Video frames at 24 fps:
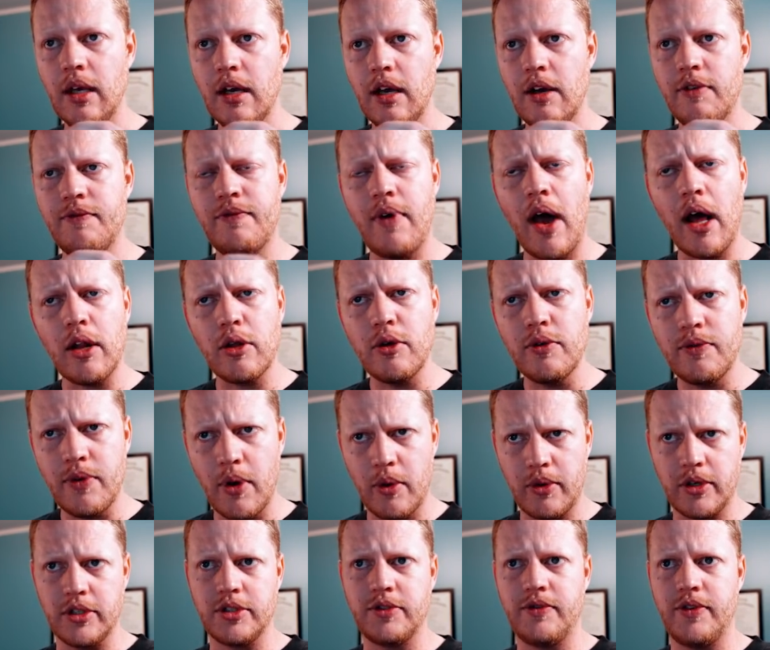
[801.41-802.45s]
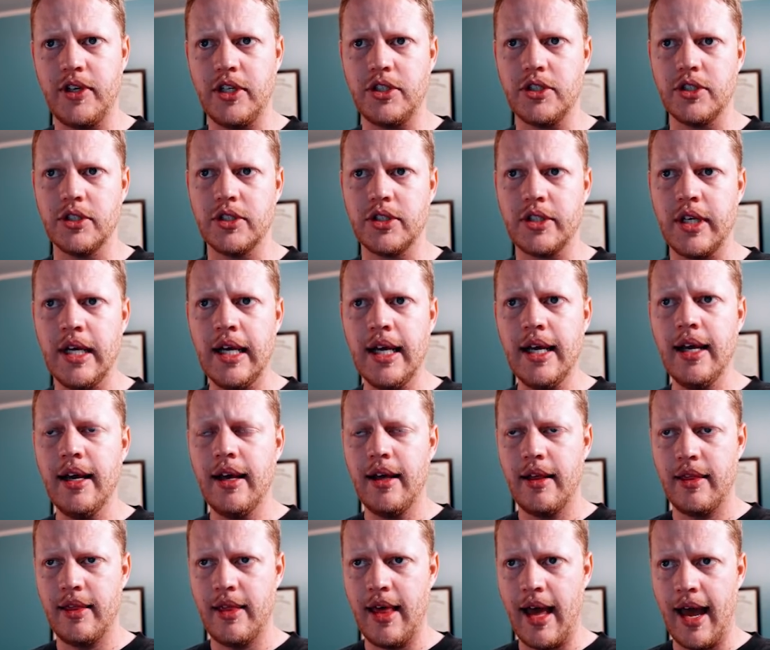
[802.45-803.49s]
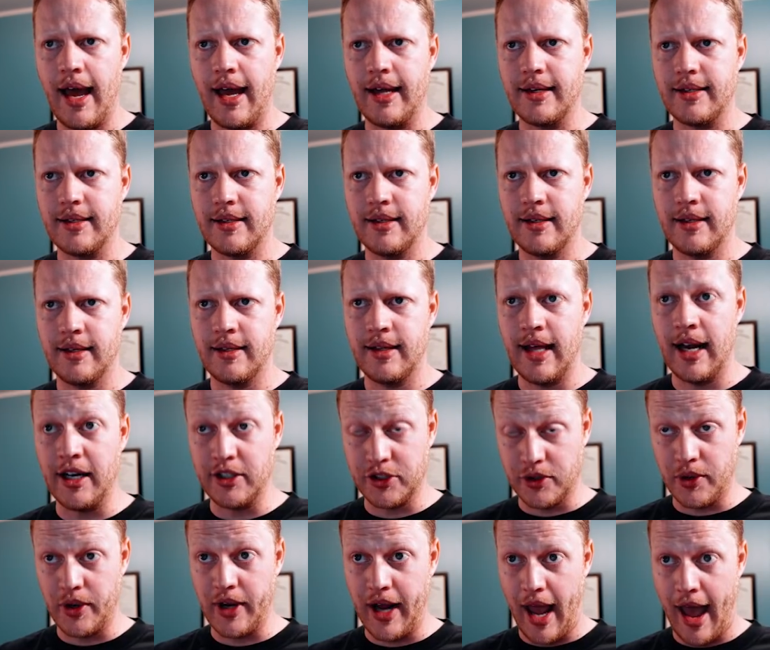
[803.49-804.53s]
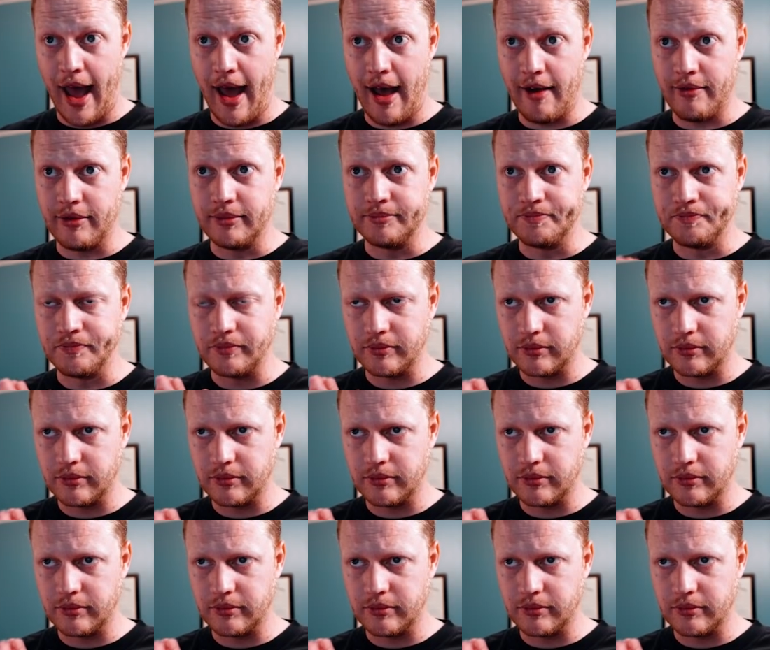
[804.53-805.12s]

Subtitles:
follow focus features that it's going to have